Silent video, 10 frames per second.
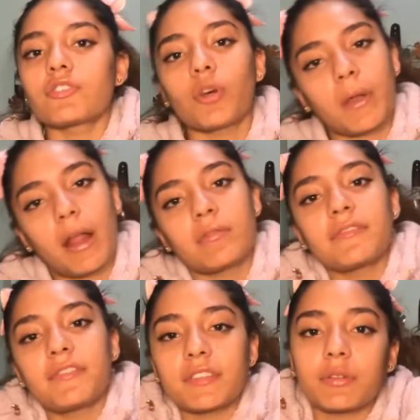So when I was
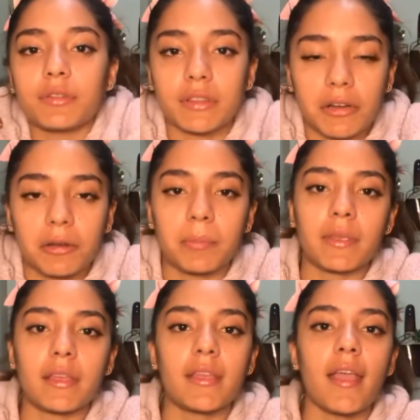in physical
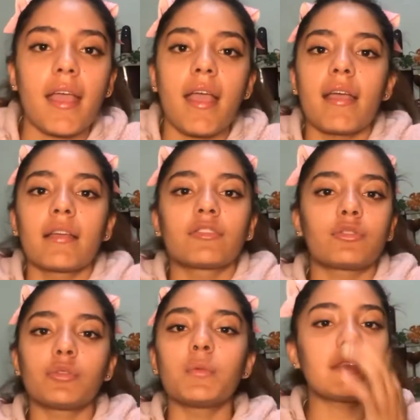therapy,
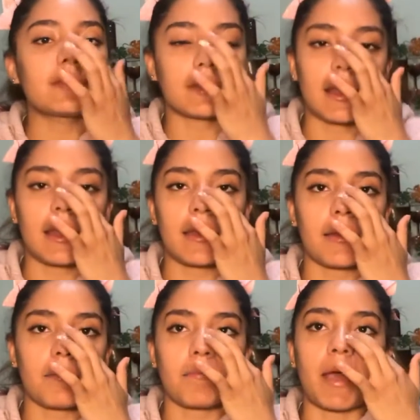2 weeks
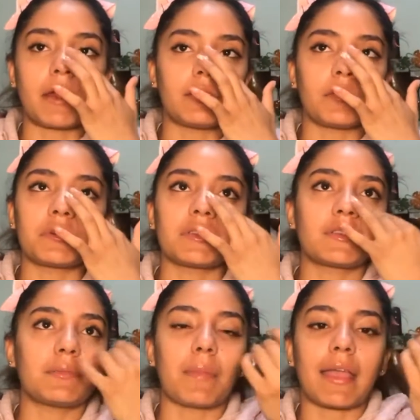in, I
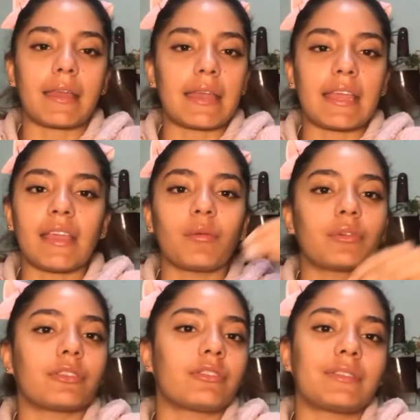noticed my knee
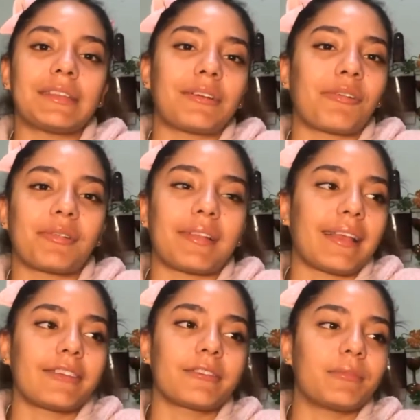was still
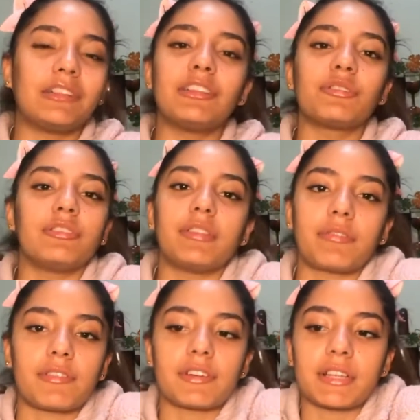like a little
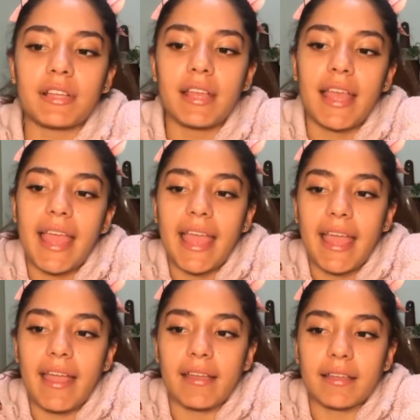different,
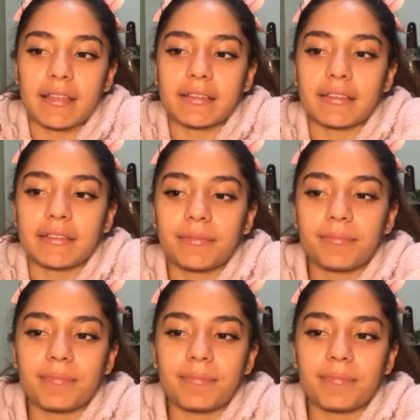and